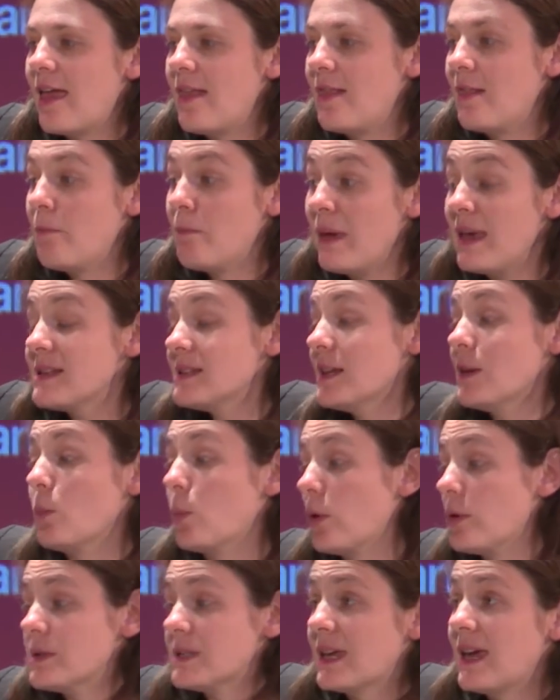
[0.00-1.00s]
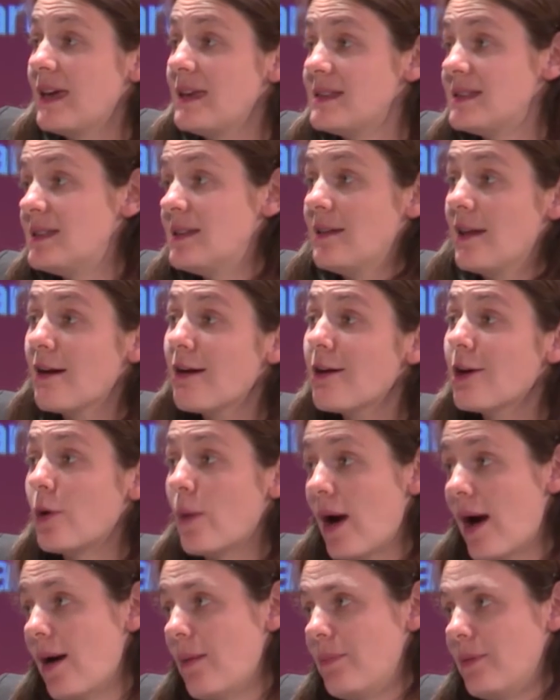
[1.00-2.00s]
and basically worst case
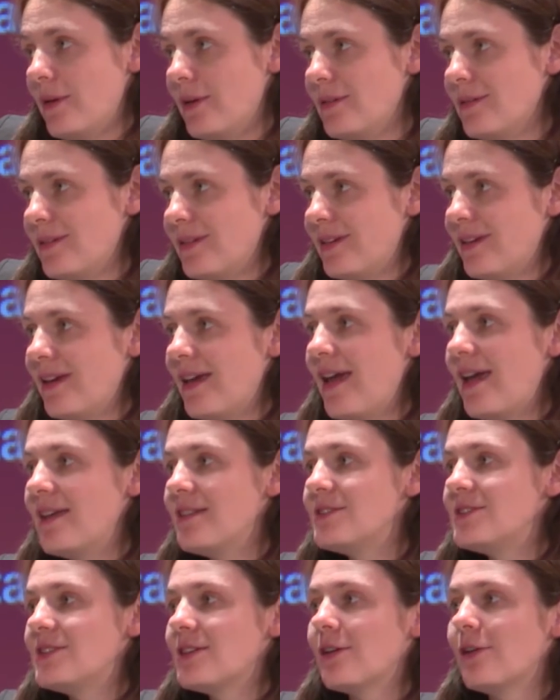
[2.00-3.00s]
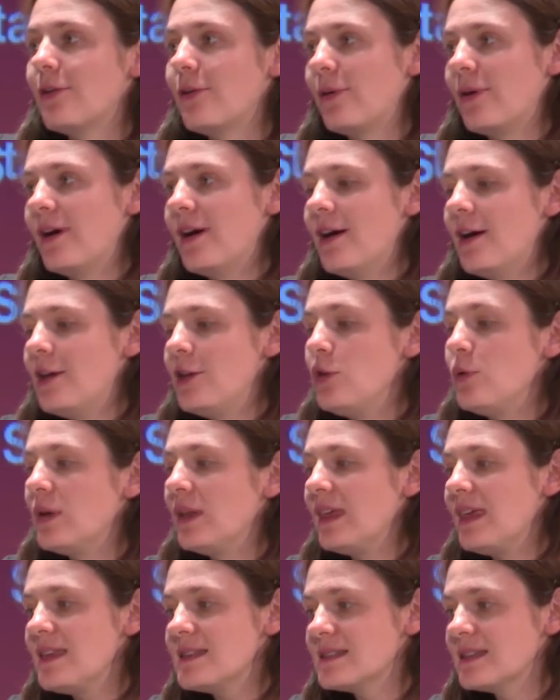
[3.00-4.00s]
scenario happened. Right. And so you
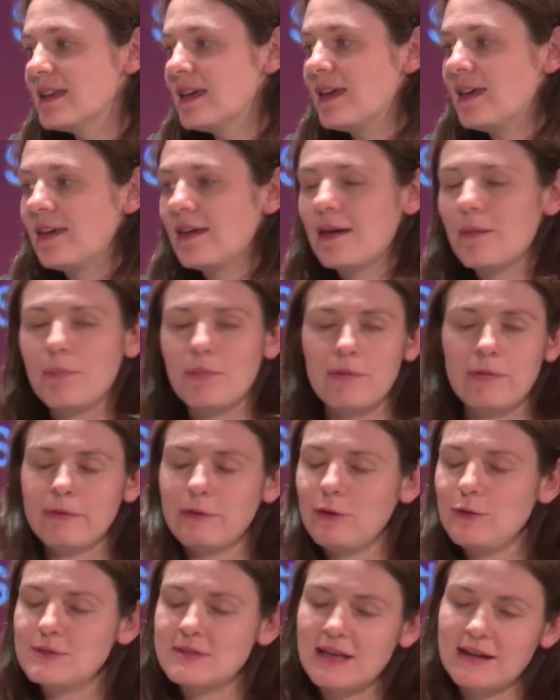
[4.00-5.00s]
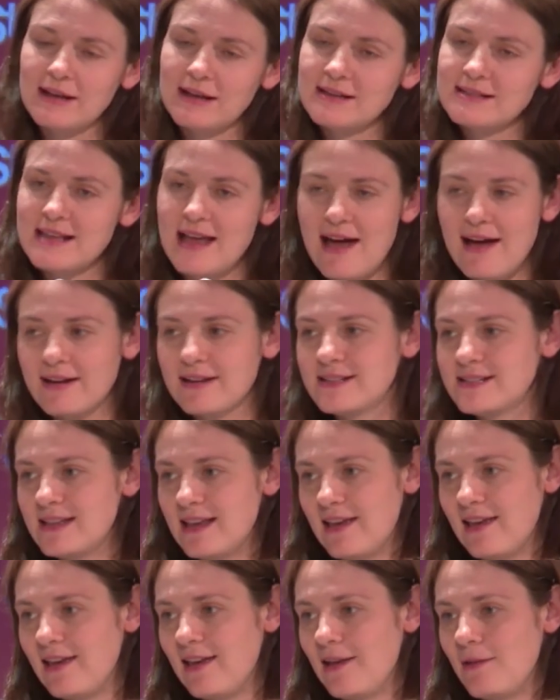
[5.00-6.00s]
can easily use that exact
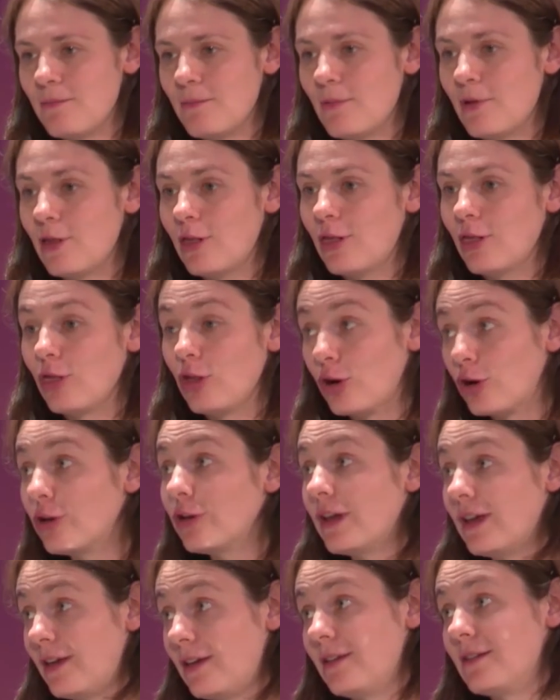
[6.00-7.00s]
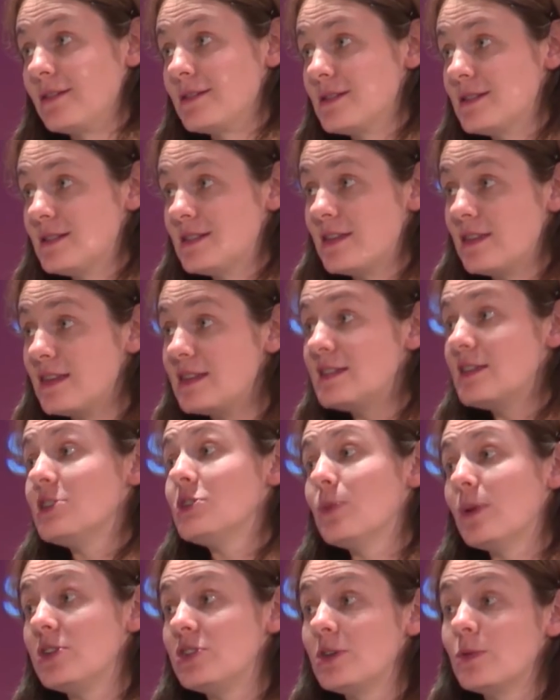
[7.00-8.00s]
same learnings to this
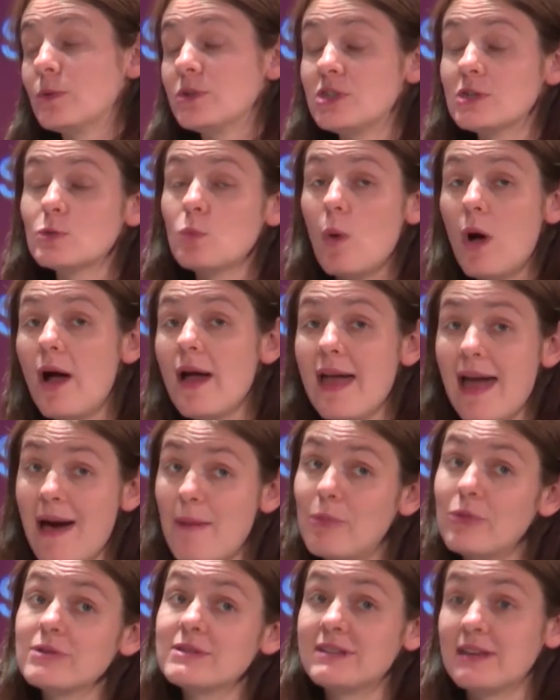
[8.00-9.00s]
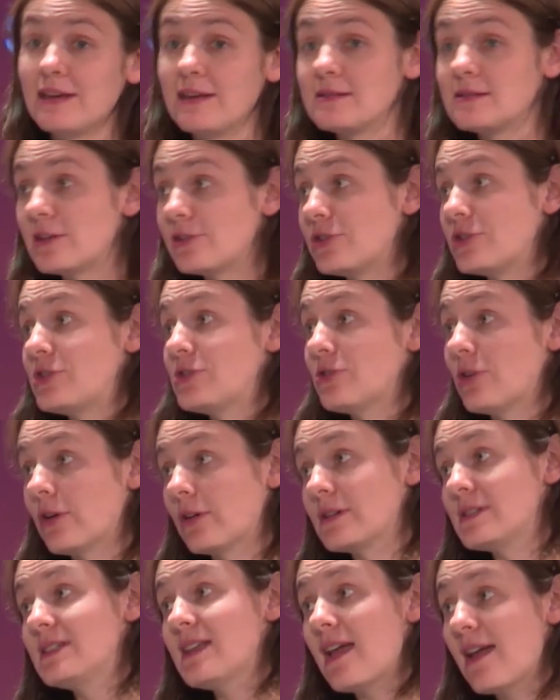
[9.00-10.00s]
situation, which is why Apple is taking such a
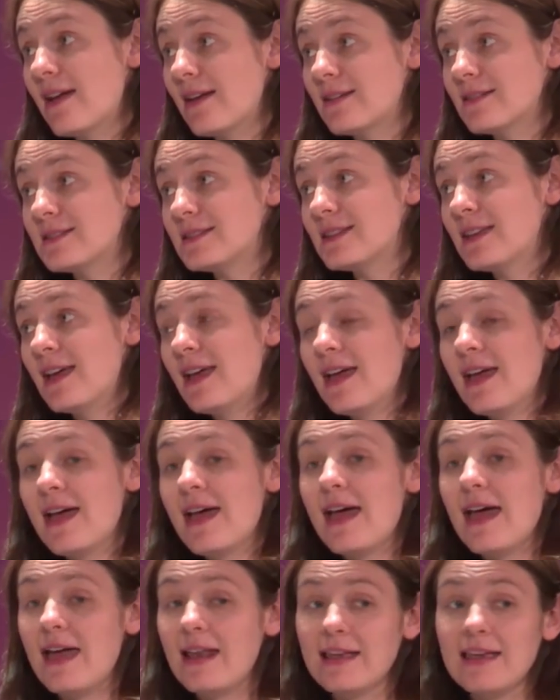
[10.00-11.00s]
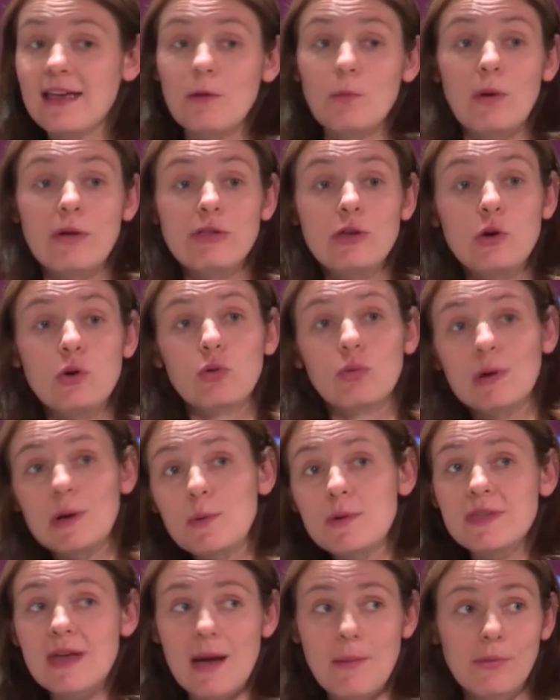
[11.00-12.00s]
strong stance. And again, whether you agree
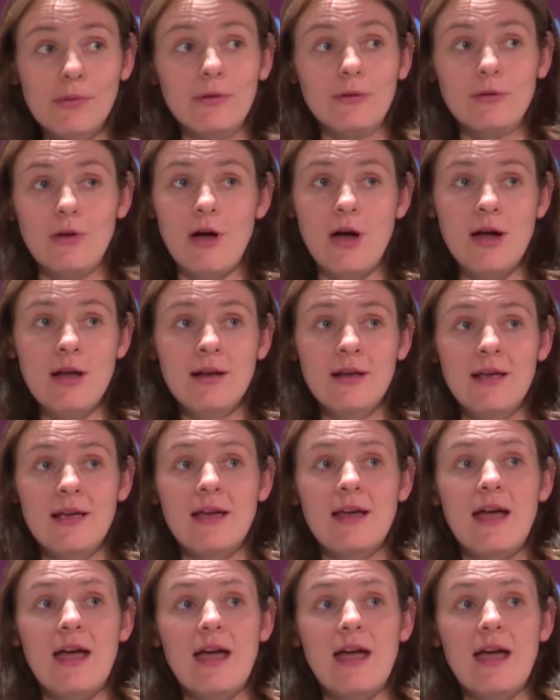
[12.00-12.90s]
with Apple or not,